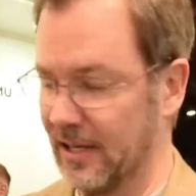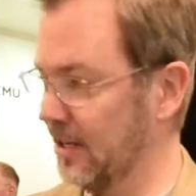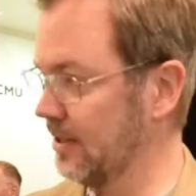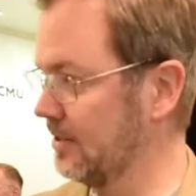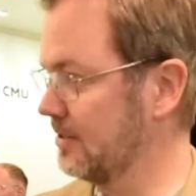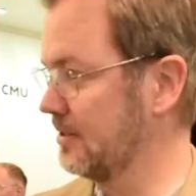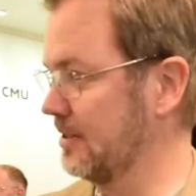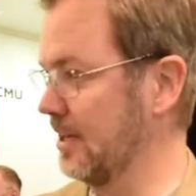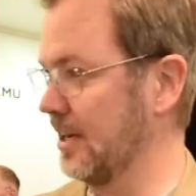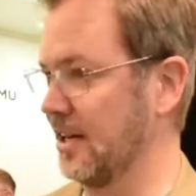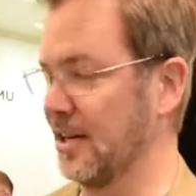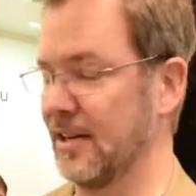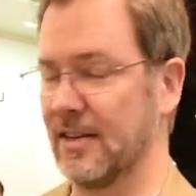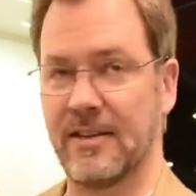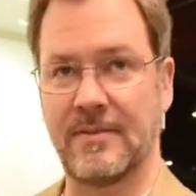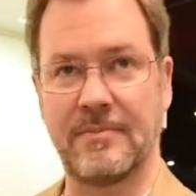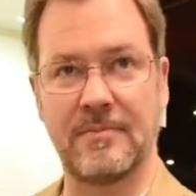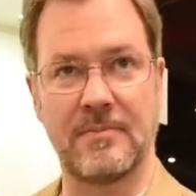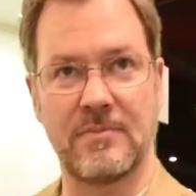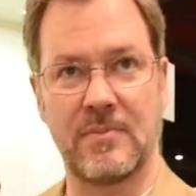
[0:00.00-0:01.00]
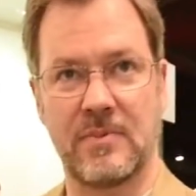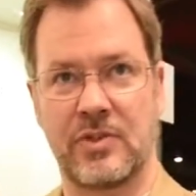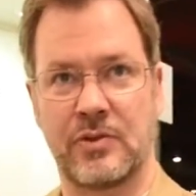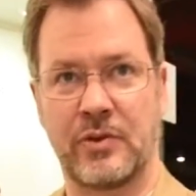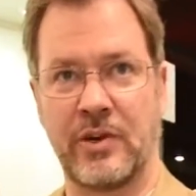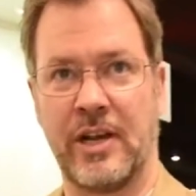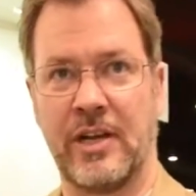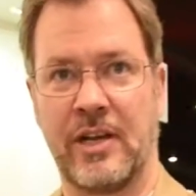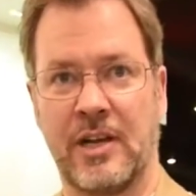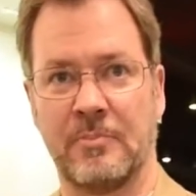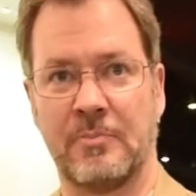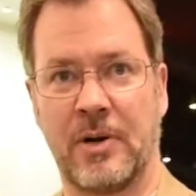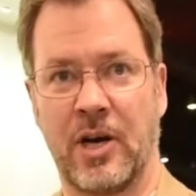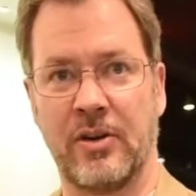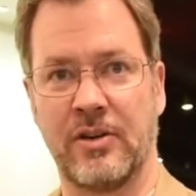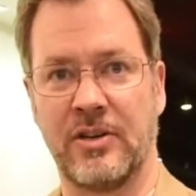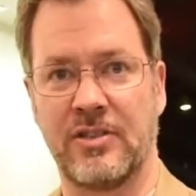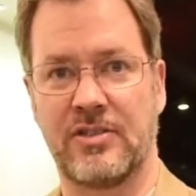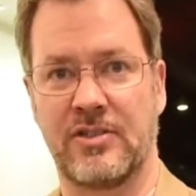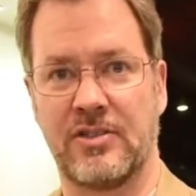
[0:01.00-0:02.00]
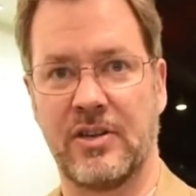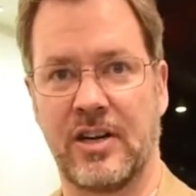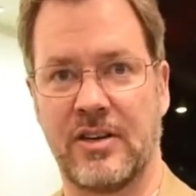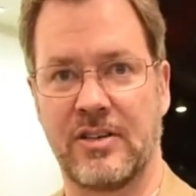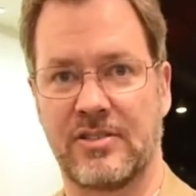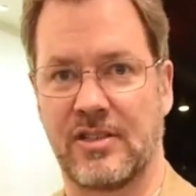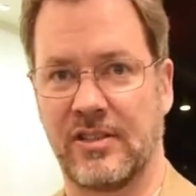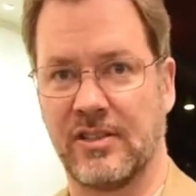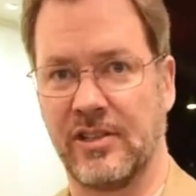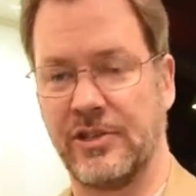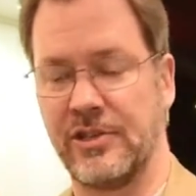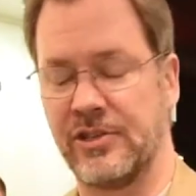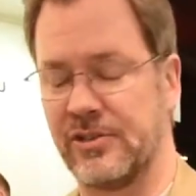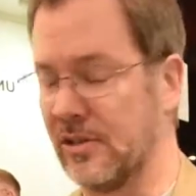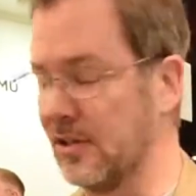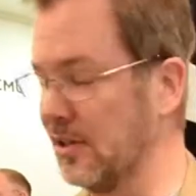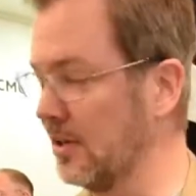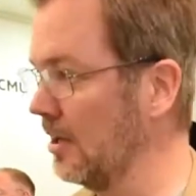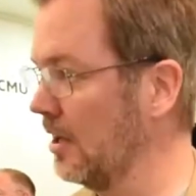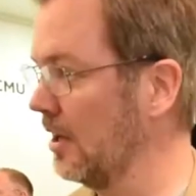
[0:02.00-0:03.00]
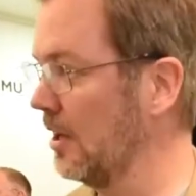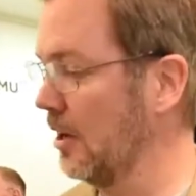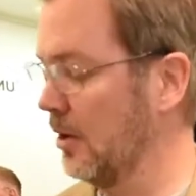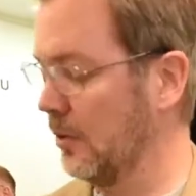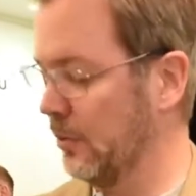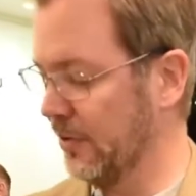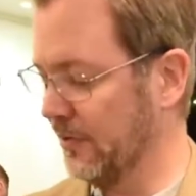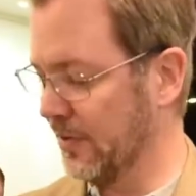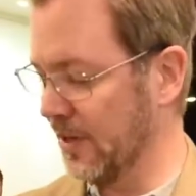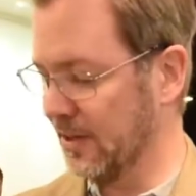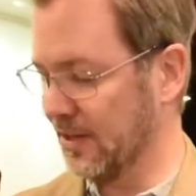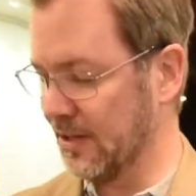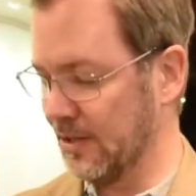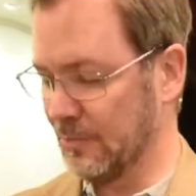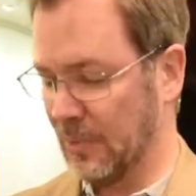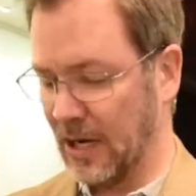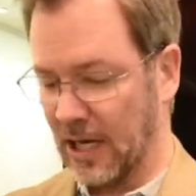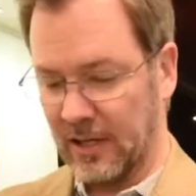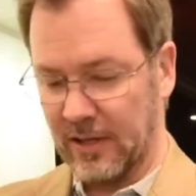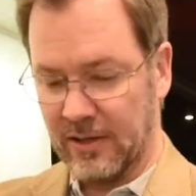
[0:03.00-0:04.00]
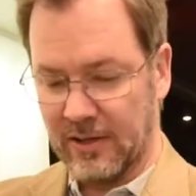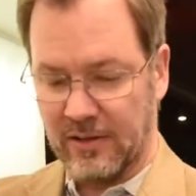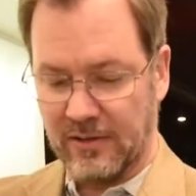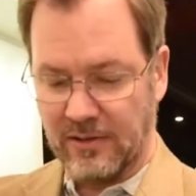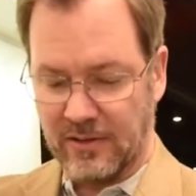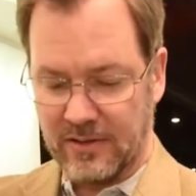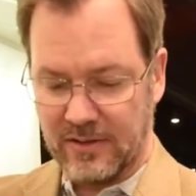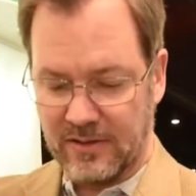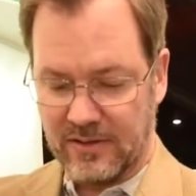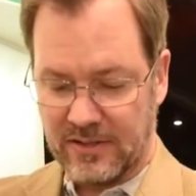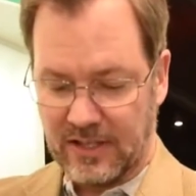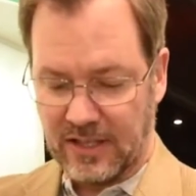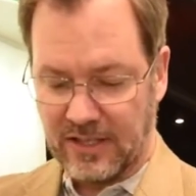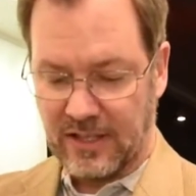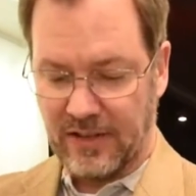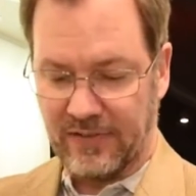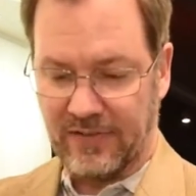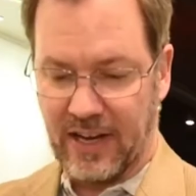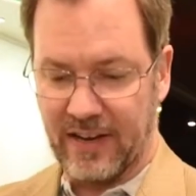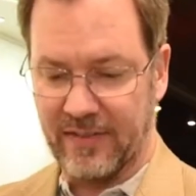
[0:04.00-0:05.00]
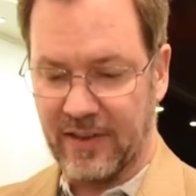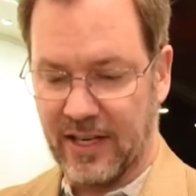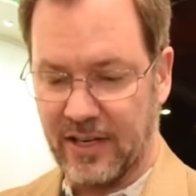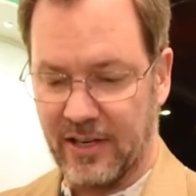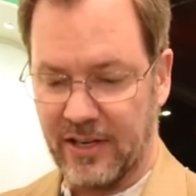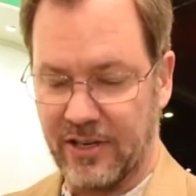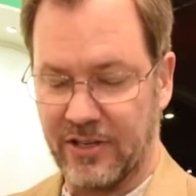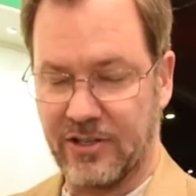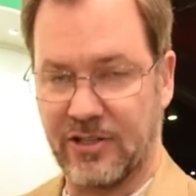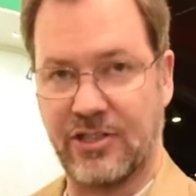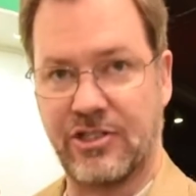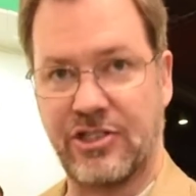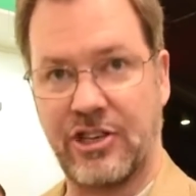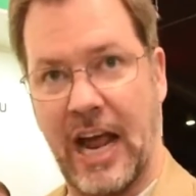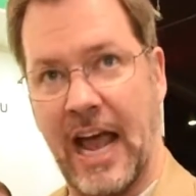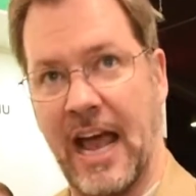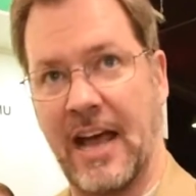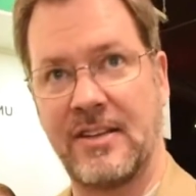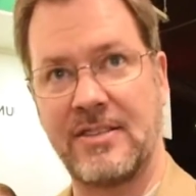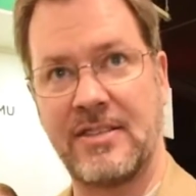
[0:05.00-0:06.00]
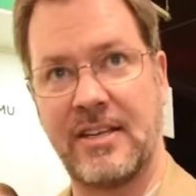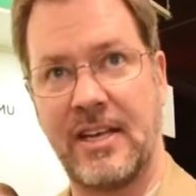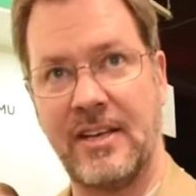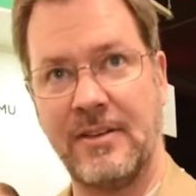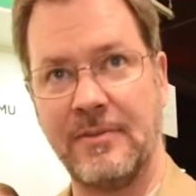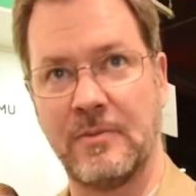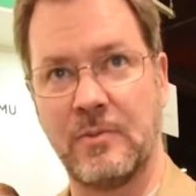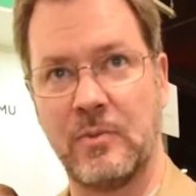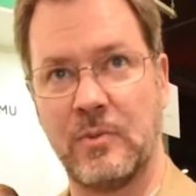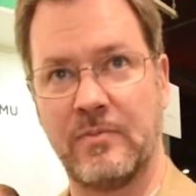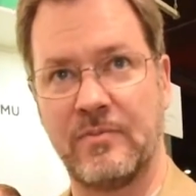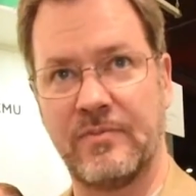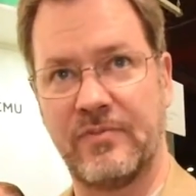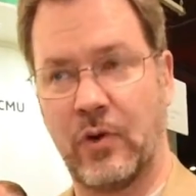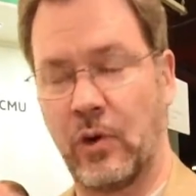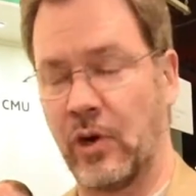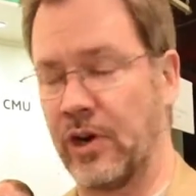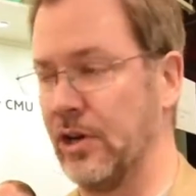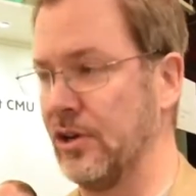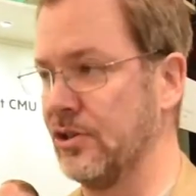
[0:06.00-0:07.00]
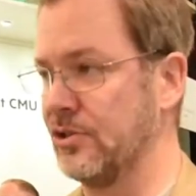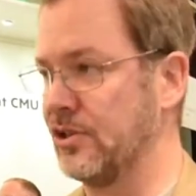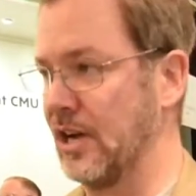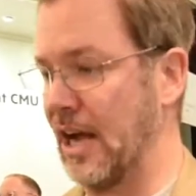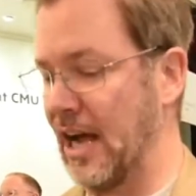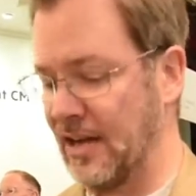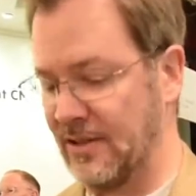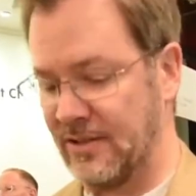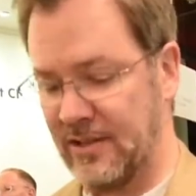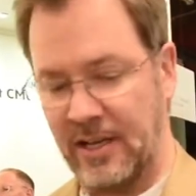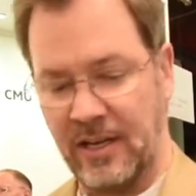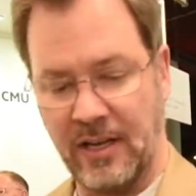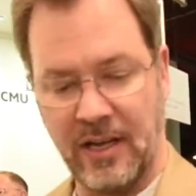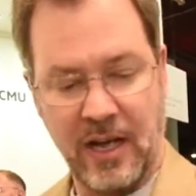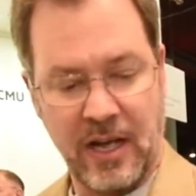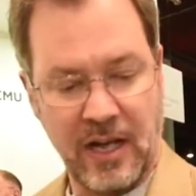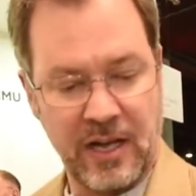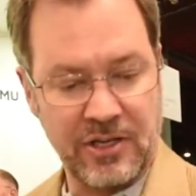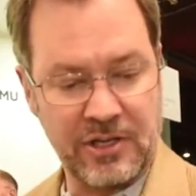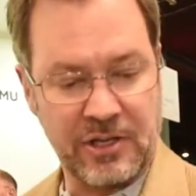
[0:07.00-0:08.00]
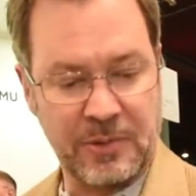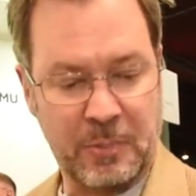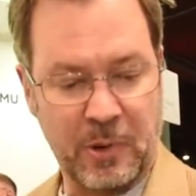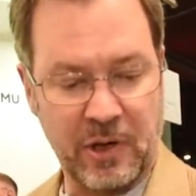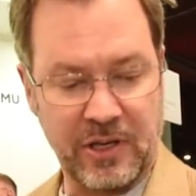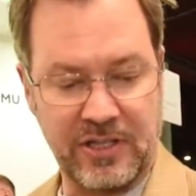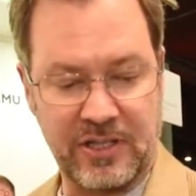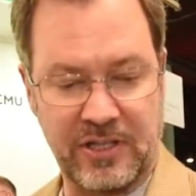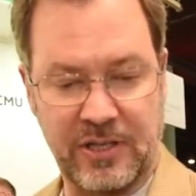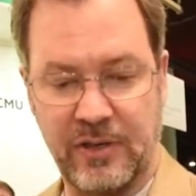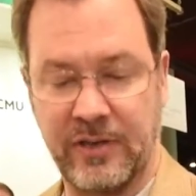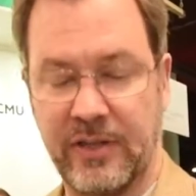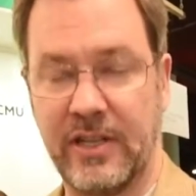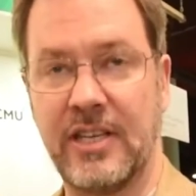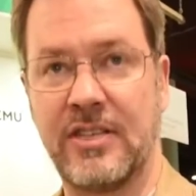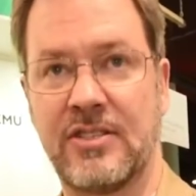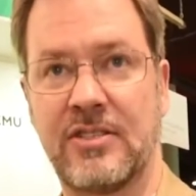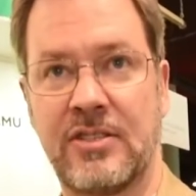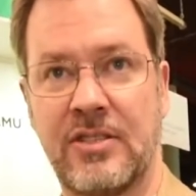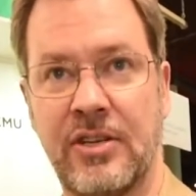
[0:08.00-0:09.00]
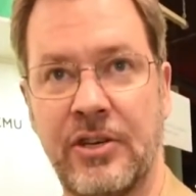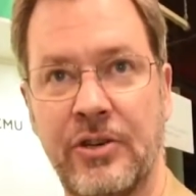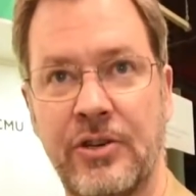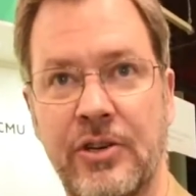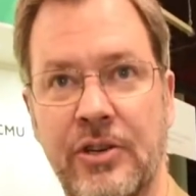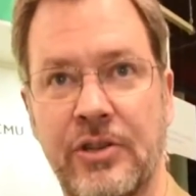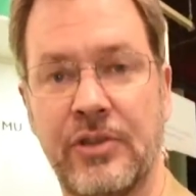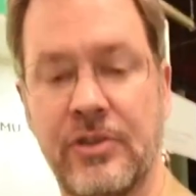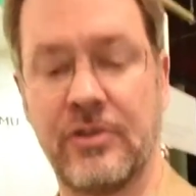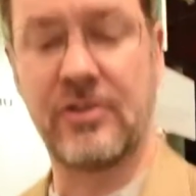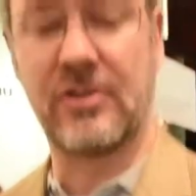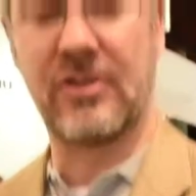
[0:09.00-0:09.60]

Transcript: it's three components to our solution. We've got the Apollo 6500 as a chassis, 4U chassis, supports two of these 2U